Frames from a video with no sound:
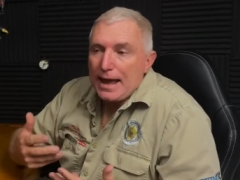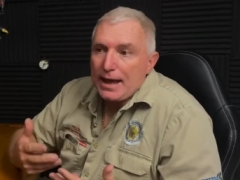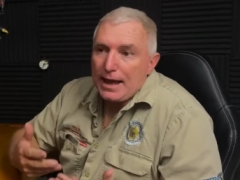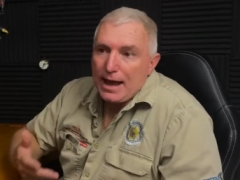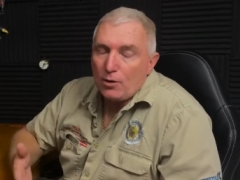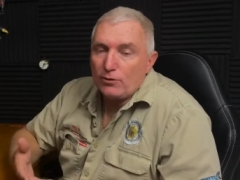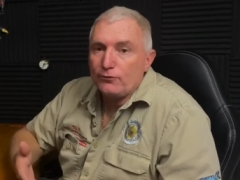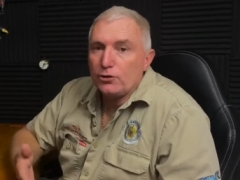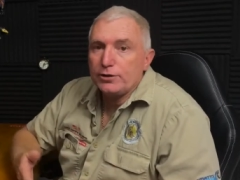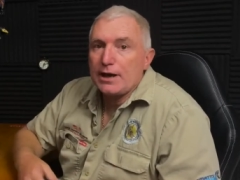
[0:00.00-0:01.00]
how I
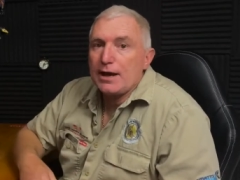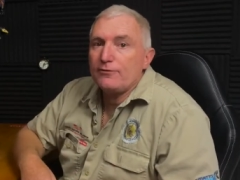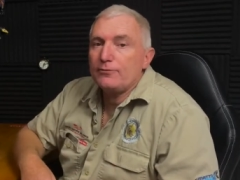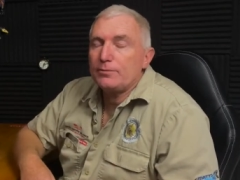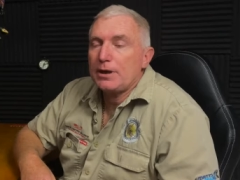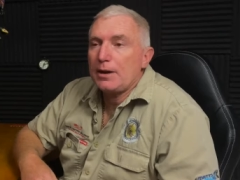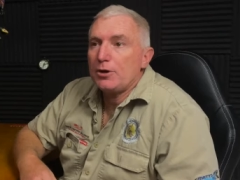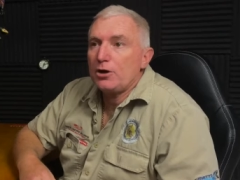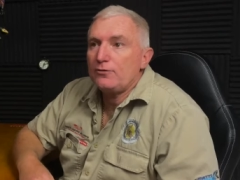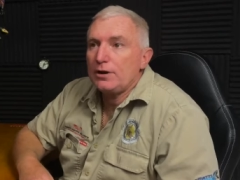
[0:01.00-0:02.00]
find the Gar Garmin
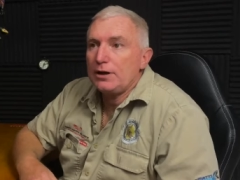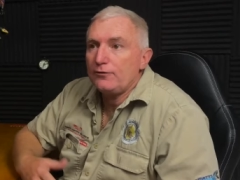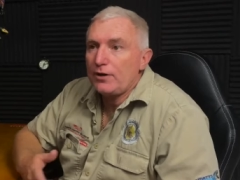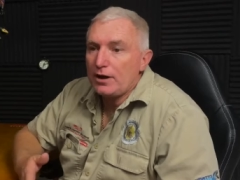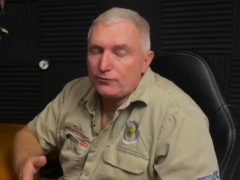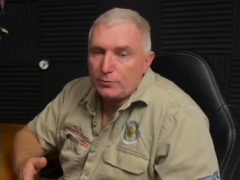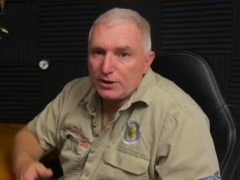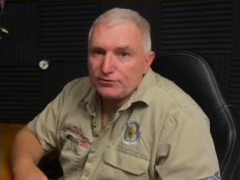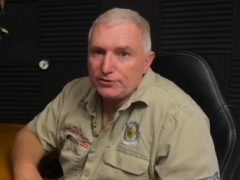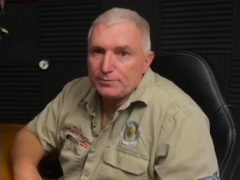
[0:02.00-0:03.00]
Overlander. I've had it for
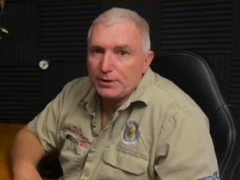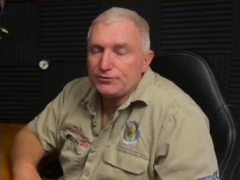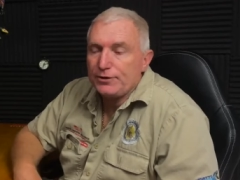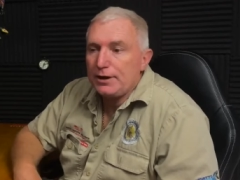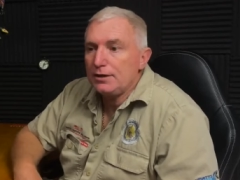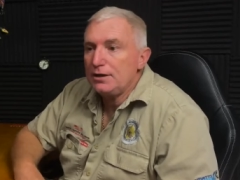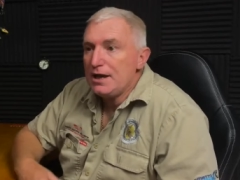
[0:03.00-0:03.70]
about six months now.